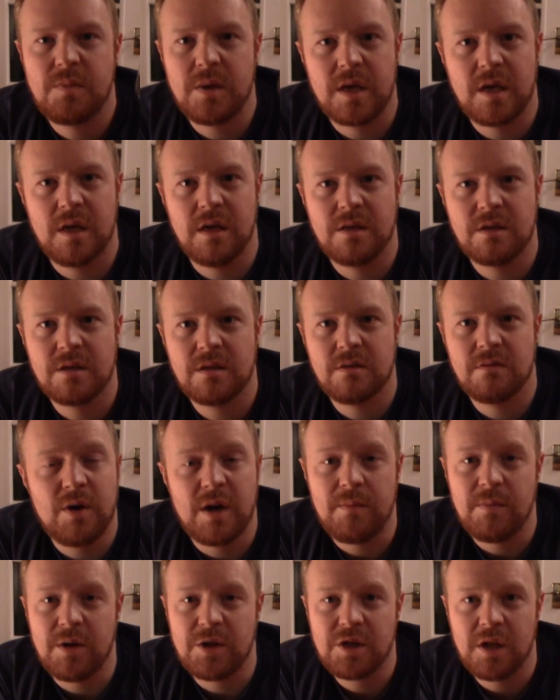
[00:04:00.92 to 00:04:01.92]
beers,
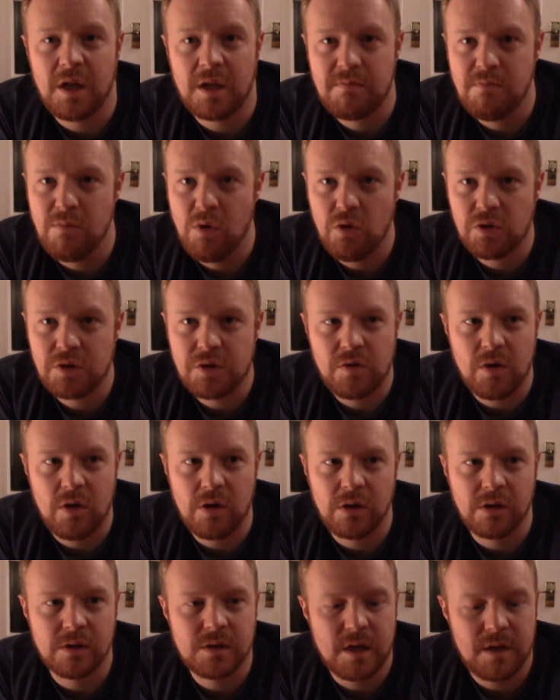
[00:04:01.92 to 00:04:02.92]
pretty much like motor
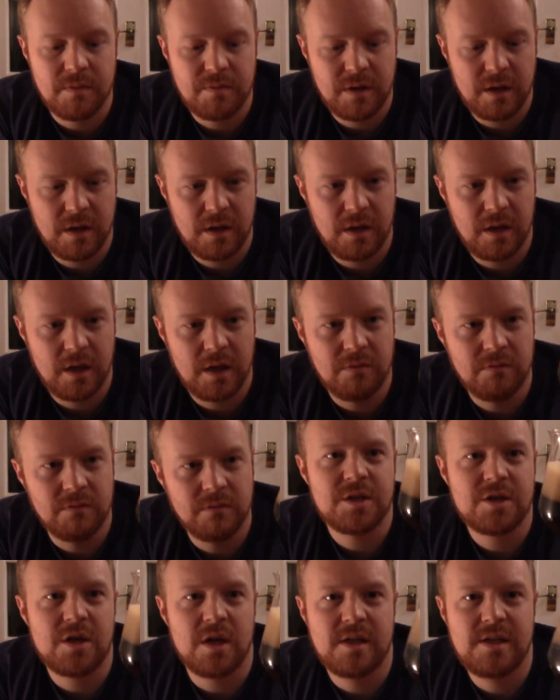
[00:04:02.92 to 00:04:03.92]
oil type thing, you know.
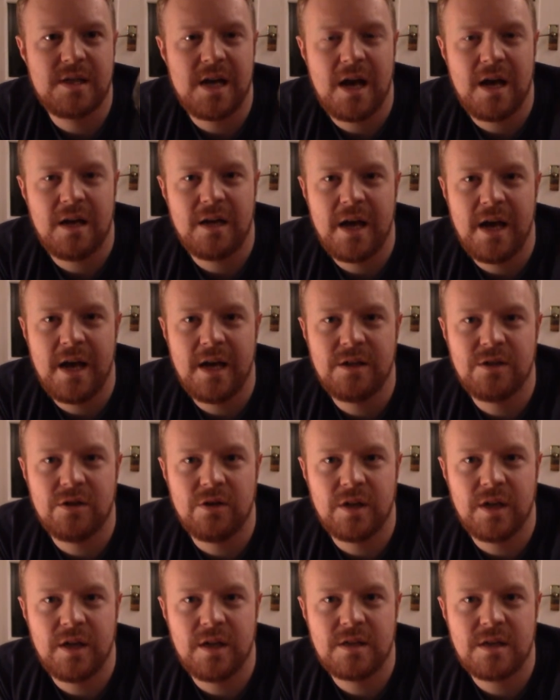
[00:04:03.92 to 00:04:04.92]
It's got a tan head
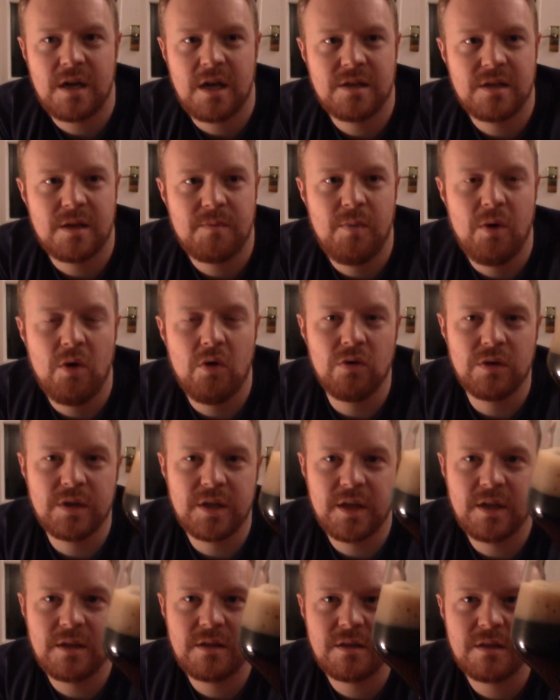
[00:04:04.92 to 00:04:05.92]
on it as I poured
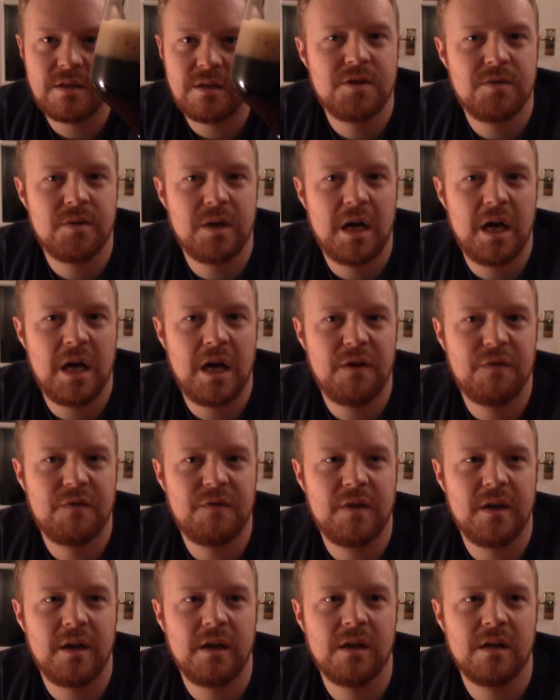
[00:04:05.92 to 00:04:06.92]
it, 2.5
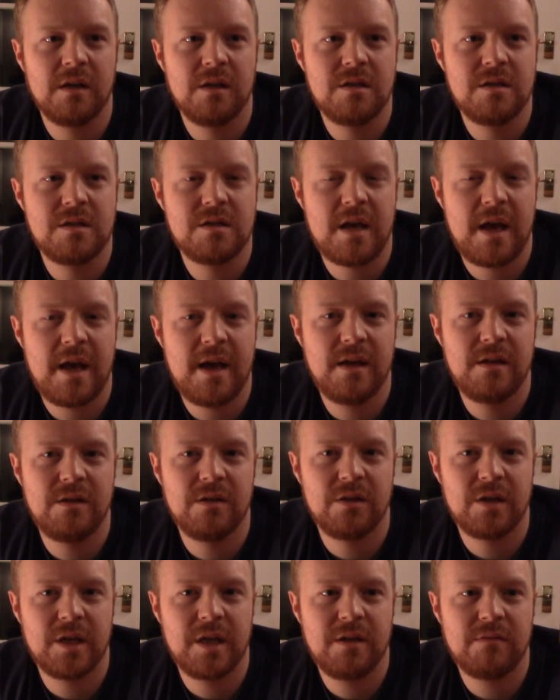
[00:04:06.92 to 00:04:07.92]
fingers head
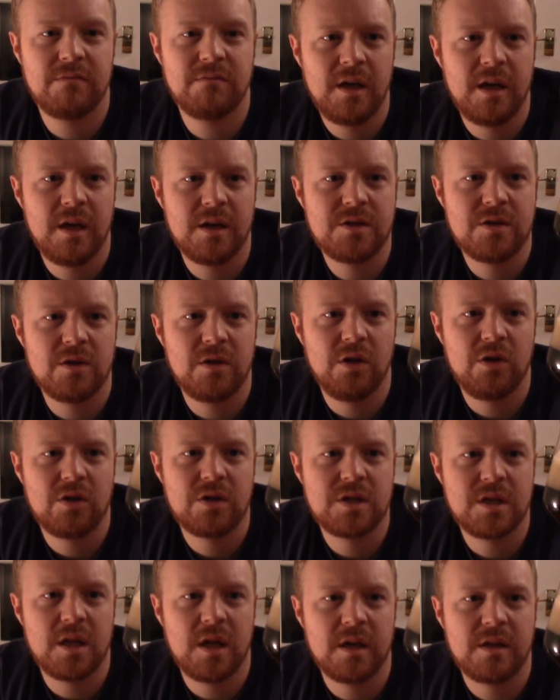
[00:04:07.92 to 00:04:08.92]
on it. Yeah, so it
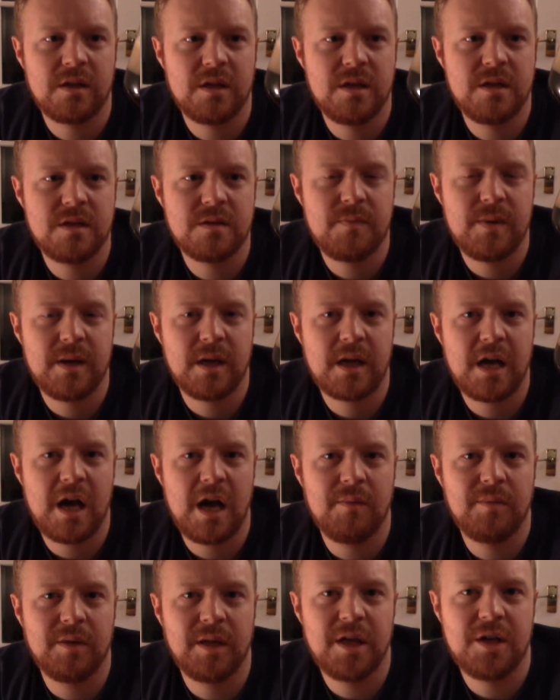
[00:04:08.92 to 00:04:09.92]
looks like there's a bit of
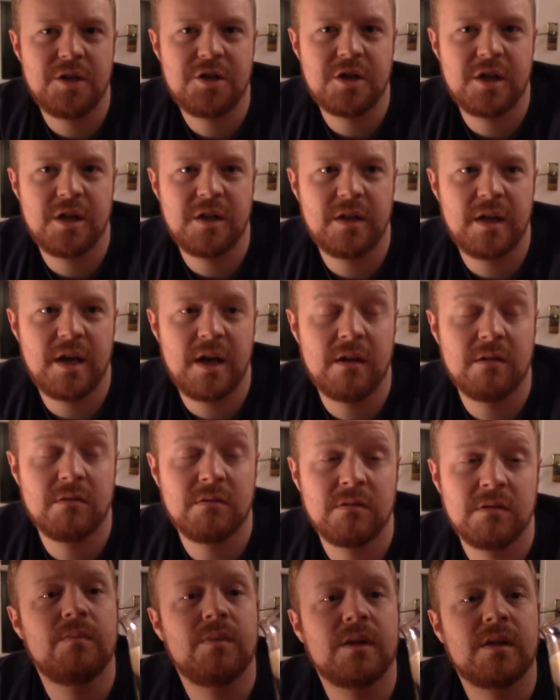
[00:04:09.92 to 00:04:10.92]
carbonation in there,
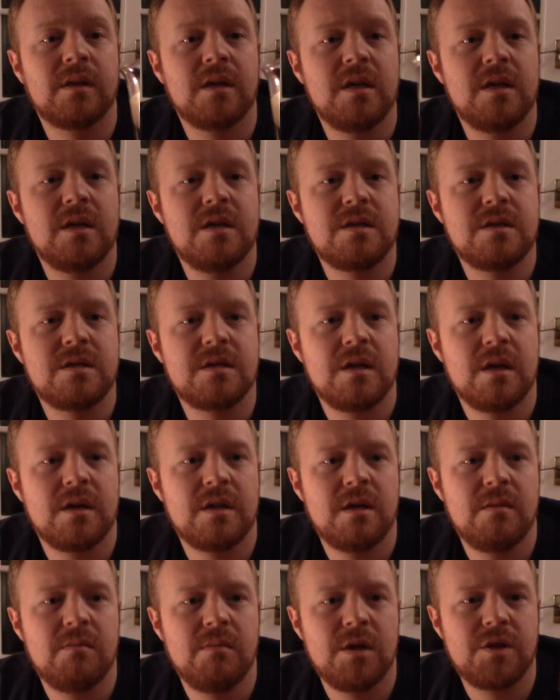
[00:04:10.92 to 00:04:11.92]
but there's
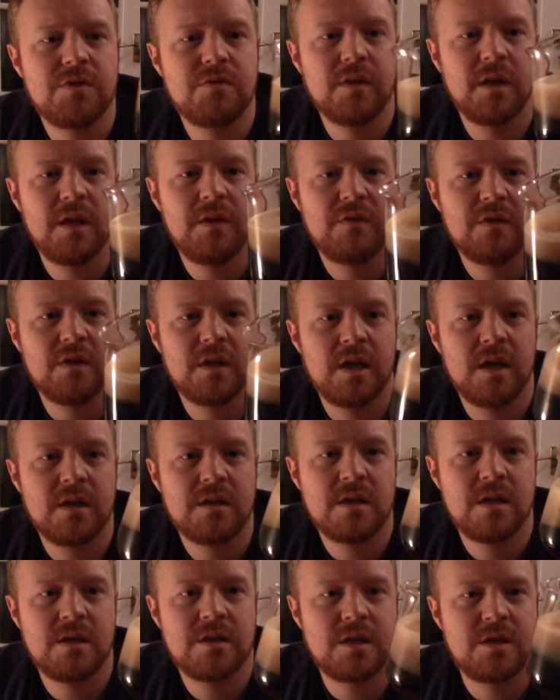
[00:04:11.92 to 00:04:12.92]
nothing much really for
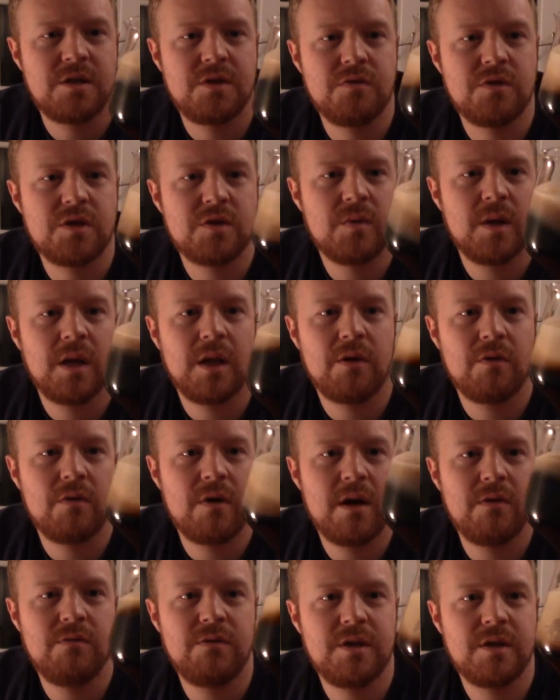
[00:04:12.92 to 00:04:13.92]
that. As I do swill it
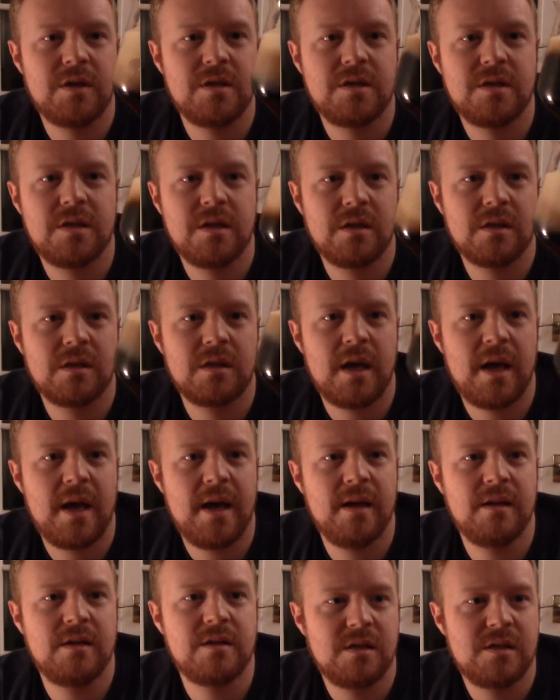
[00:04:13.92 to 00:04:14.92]
around, you can see that the
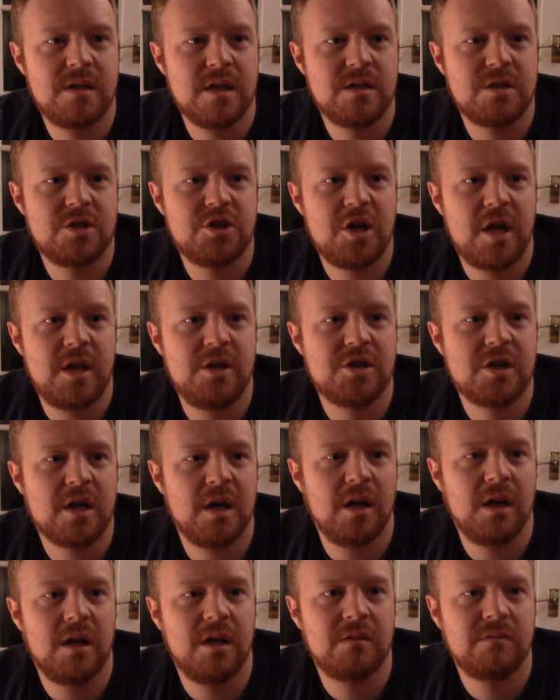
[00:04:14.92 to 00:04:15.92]
head, it does change
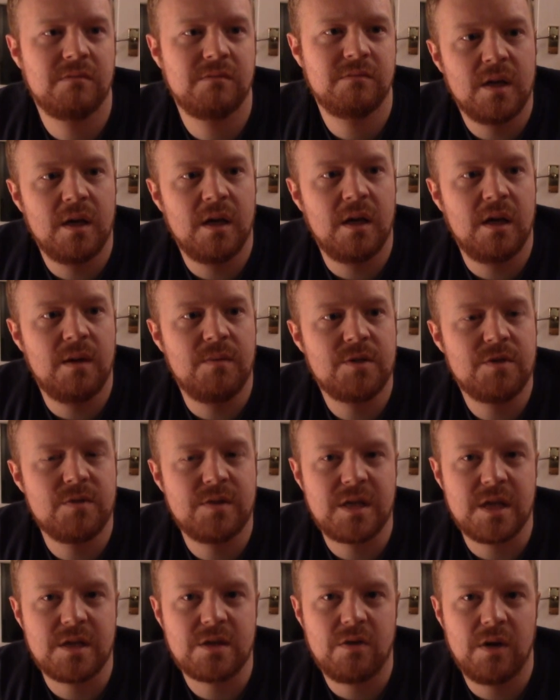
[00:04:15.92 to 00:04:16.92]
colour, so
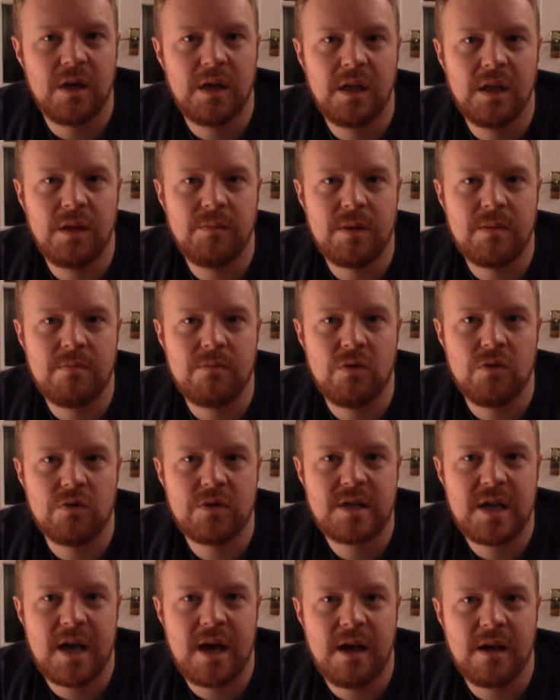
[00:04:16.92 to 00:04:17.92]
it does go a little bit more
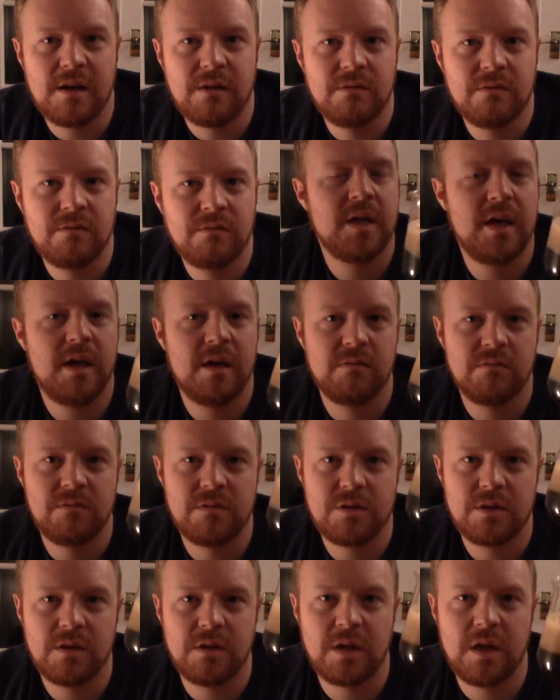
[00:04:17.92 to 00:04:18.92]
tan. Yeah,
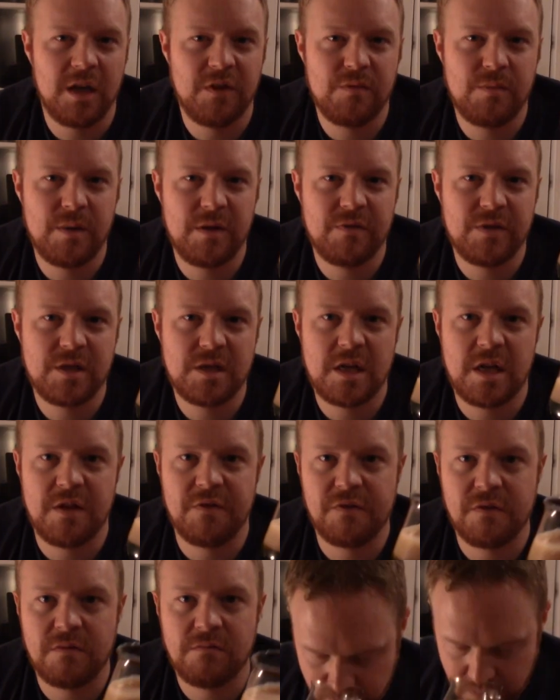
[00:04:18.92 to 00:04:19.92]
so I'm going to have a bit of a
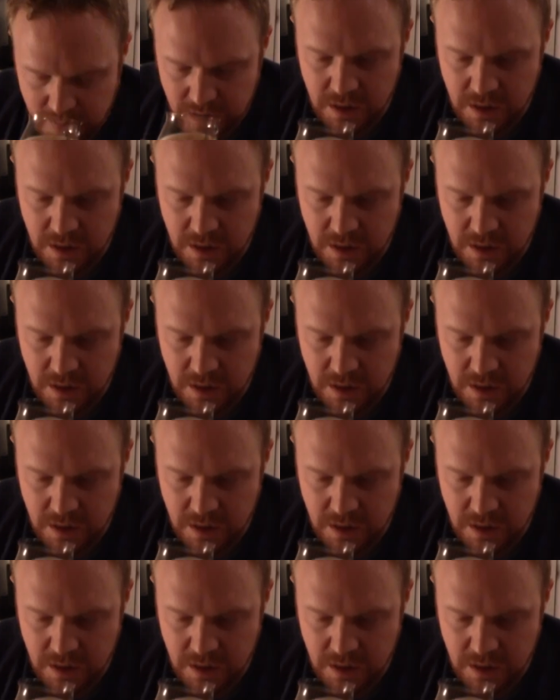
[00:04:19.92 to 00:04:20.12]
sniff.